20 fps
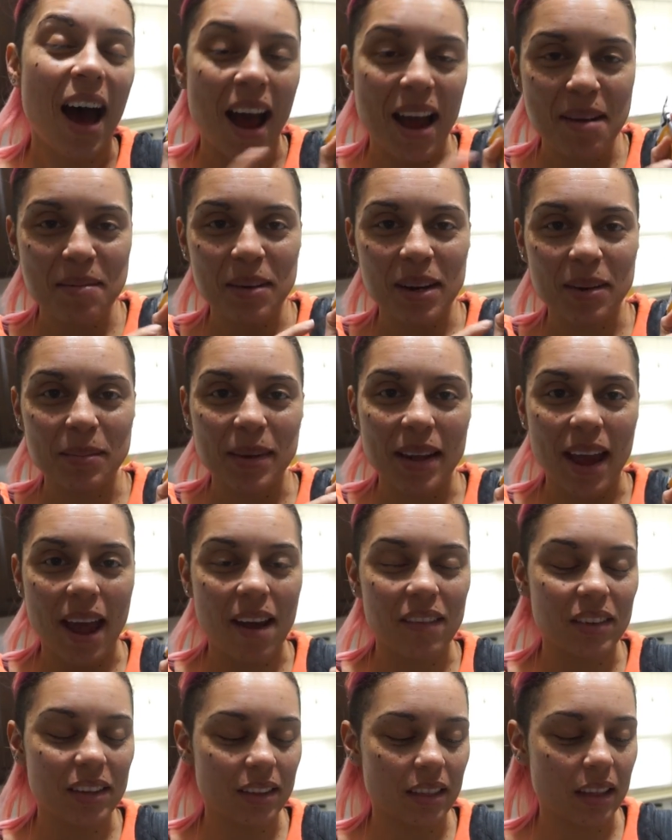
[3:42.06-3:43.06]
I'm gonna be
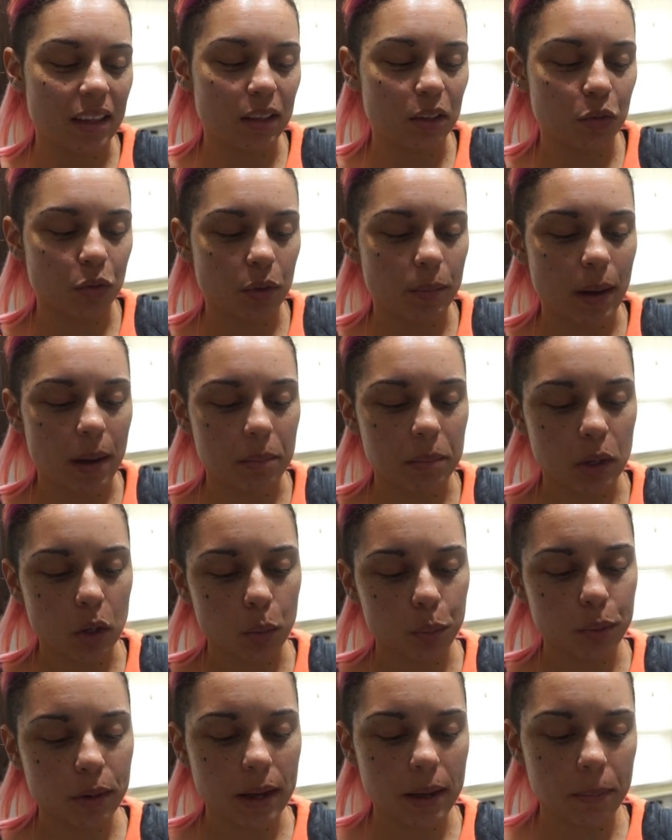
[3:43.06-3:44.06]
having these for my
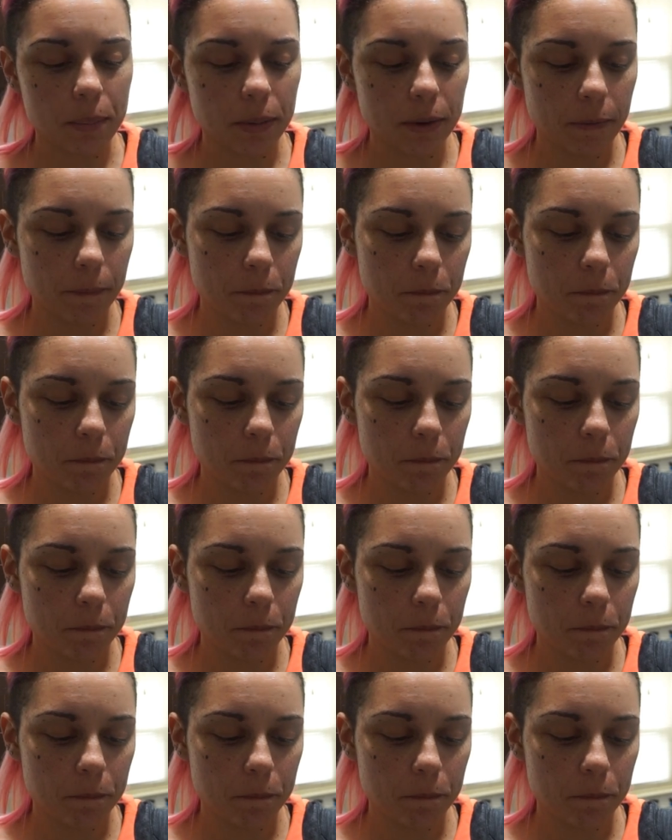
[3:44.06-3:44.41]
meal prep.